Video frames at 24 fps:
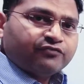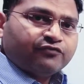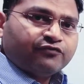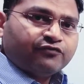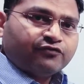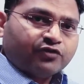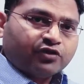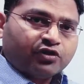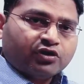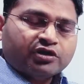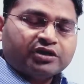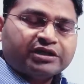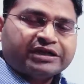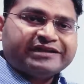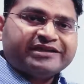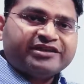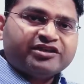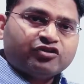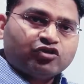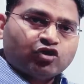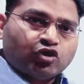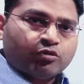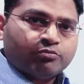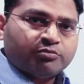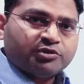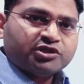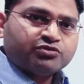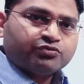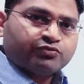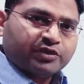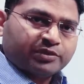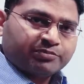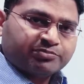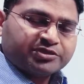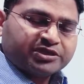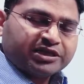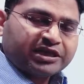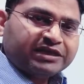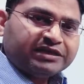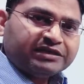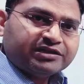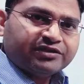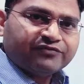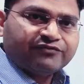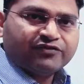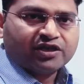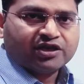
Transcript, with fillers: for an e-commerce website if a